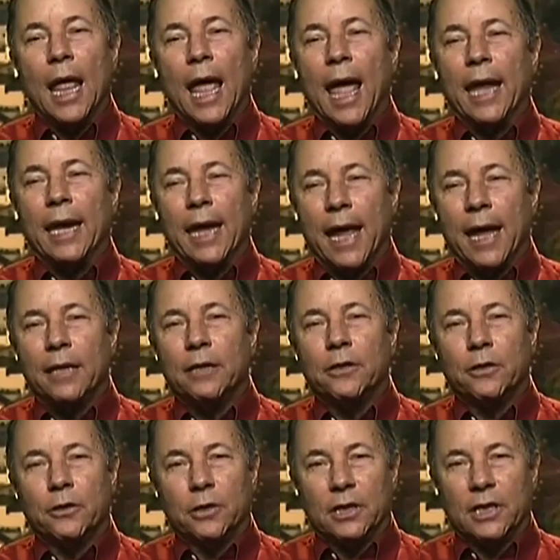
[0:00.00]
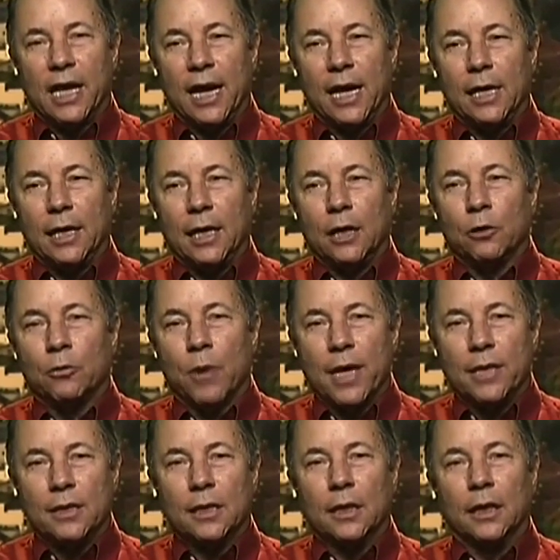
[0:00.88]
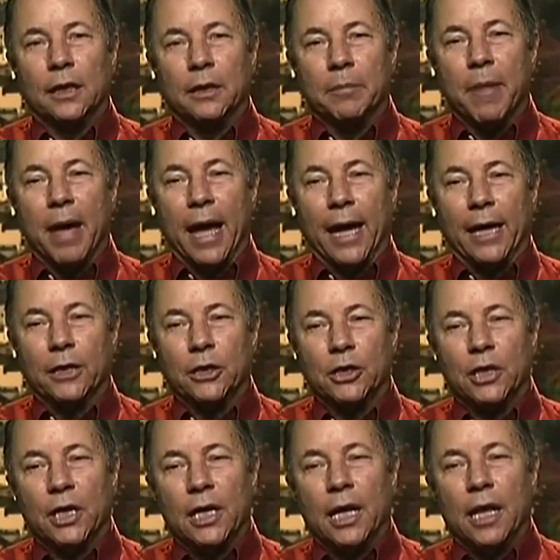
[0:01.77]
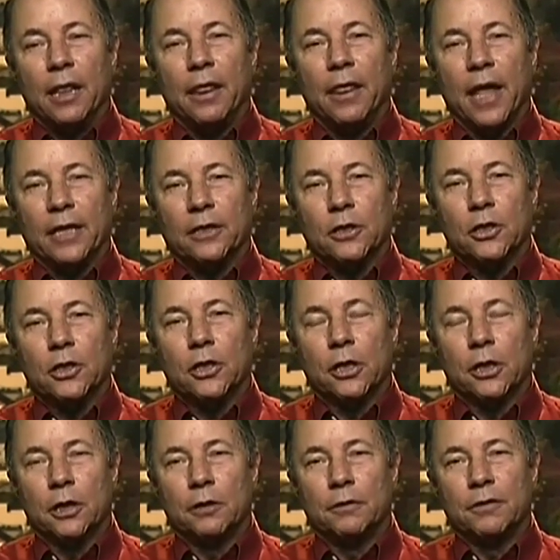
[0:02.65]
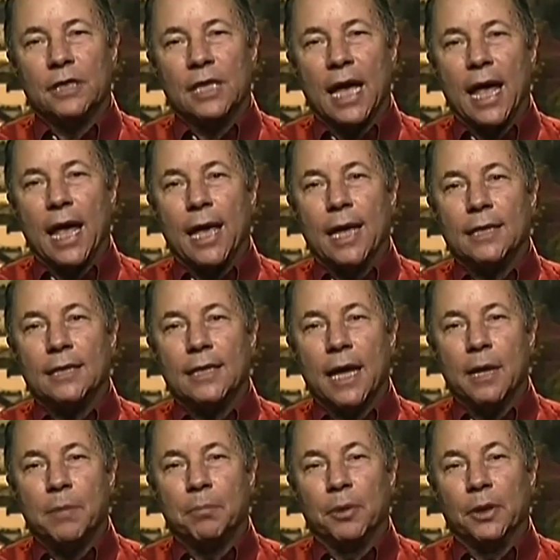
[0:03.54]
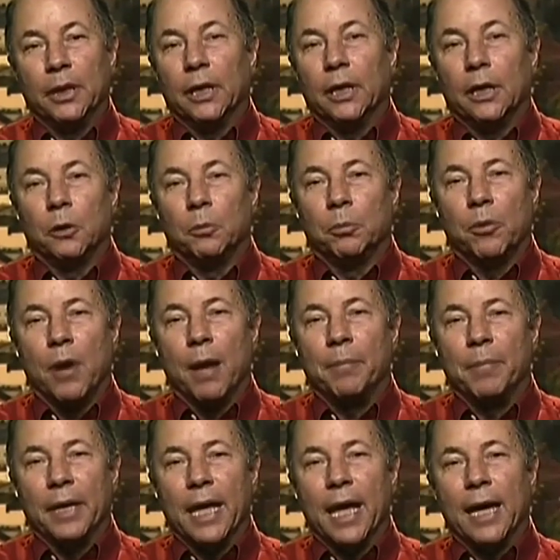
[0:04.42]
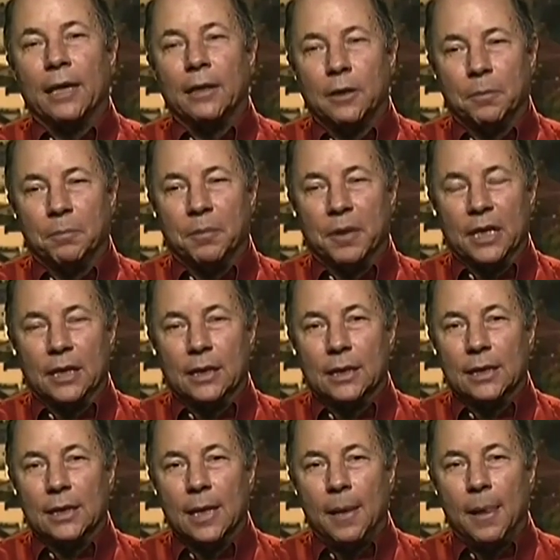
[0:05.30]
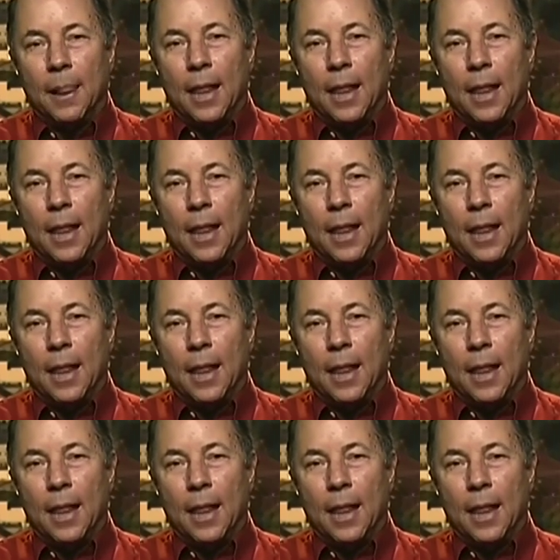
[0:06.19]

an entertaining wrestling match that serves as a political propaganda piece.